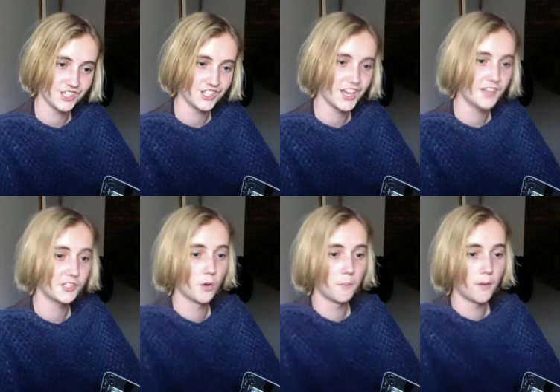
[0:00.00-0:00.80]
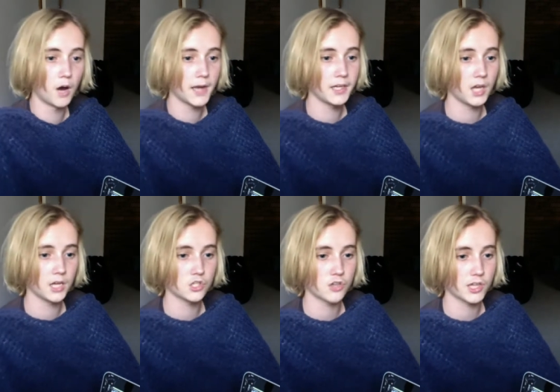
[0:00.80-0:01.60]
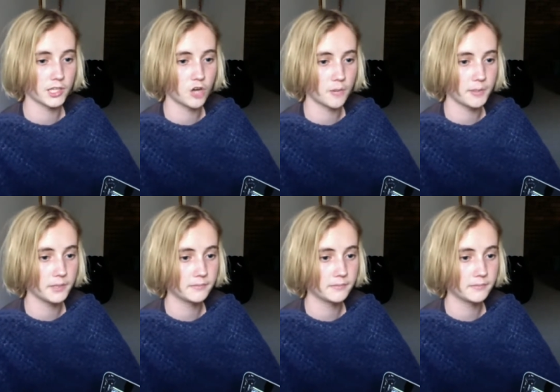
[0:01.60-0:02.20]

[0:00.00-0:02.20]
Yeah. Do you want my Australian copy?